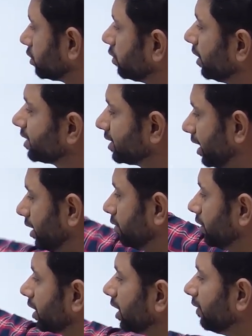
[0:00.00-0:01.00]
extend to the
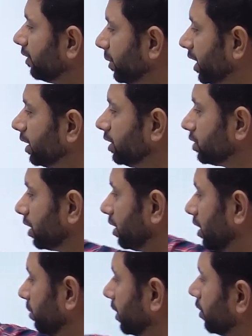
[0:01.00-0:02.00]
government in general,
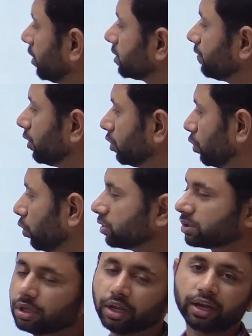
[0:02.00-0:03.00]
because for those